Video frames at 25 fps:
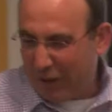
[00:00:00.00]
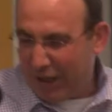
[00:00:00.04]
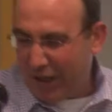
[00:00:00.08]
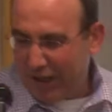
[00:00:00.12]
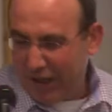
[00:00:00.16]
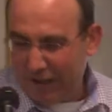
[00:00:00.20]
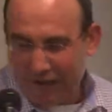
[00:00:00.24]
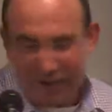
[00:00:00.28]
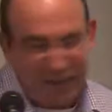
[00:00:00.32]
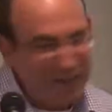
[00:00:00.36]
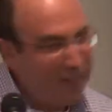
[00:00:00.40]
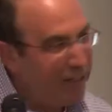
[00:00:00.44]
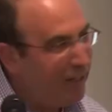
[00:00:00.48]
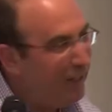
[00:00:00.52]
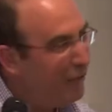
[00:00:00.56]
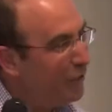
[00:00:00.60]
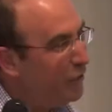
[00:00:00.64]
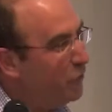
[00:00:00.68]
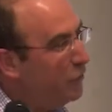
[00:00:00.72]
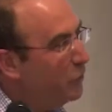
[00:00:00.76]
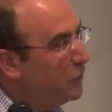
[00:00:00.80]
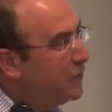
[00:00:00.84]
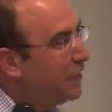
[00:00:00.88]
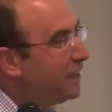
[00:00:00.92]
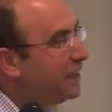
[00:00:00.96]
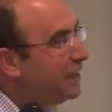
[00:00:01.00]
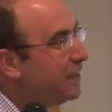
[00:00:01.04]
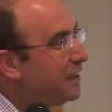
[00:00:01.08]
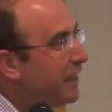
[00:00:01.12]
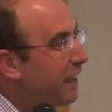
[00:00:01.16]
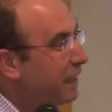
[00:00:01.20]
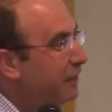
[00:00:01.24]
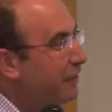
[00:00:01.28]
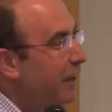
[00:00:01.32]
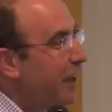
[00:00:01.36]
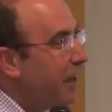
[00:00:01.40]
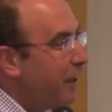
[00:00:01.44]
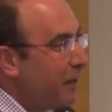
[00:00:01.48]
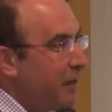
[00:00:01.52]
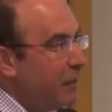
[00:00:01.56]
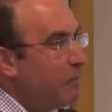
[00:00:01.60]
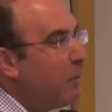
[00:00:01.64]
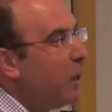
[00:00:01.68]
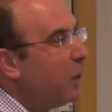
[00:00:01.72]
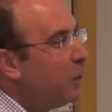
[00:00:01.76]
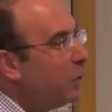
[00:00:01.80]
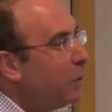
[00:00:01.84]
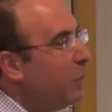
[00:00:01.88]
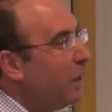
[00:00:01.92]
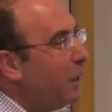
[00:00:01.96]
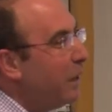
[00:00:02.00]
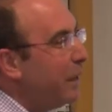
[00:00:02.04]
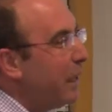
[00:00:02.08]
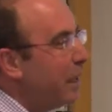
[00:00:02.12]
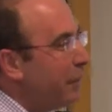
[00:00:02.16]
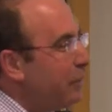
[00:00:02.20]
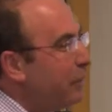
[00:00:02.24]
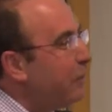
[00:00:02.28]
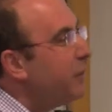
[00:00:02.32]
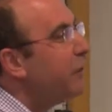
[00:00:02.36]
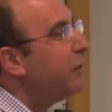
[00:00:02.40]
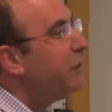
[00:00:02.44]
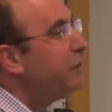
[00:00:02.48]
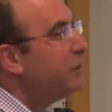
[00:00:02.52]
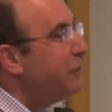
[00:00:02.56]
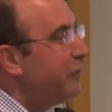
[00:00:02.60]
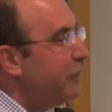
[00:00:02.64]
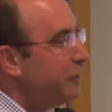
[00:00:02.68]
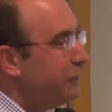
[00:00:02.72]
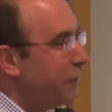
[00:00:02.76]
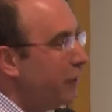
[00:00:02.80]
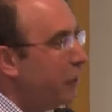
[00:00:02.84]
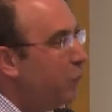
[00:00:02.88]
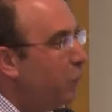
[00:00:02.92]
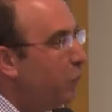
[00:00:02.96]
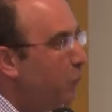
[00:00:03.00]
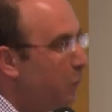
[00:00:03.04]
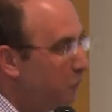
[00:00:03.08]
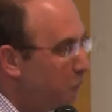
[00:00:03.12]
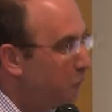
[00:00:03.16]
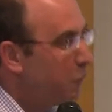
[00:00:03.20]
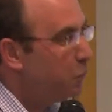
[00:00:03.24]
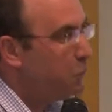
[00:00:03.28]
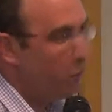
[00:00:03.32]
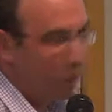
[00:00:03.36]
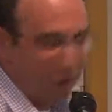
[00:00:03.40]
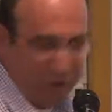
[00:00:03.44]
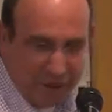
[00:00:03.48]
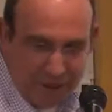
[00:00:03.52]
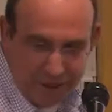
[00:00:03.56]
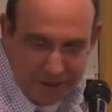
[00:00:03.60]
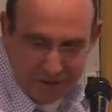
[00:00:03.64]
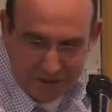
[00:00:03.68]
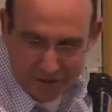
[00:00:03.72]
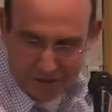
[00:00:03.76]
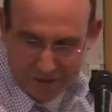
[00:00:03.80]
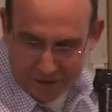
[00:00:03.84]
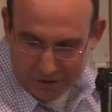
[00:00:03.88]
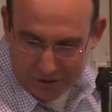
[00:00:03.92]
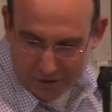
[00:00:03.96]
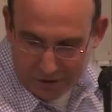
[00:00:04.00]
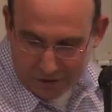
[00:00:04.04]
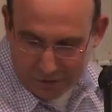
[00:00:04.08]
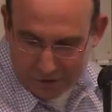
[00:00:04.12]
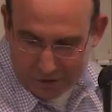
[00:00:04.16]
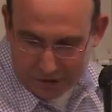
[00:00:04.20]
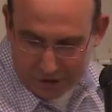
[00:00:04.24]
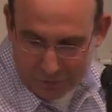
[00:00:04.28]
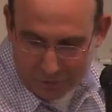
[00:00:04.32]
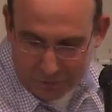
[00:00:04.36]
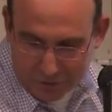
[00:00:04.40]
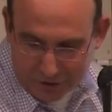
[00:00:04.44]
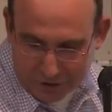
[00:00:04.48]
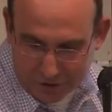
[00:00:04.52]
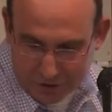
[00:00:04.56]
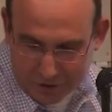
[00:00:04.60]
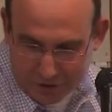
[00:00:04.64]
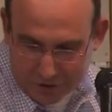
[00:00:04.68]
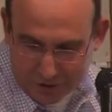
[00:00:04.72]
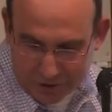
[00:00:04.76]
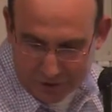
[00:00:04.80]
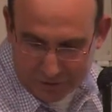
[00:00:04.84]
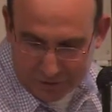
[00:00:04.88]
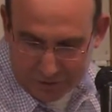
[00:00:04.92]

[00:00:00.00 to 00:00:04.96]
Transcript: are using stent. There are about 150 groups working on these structures.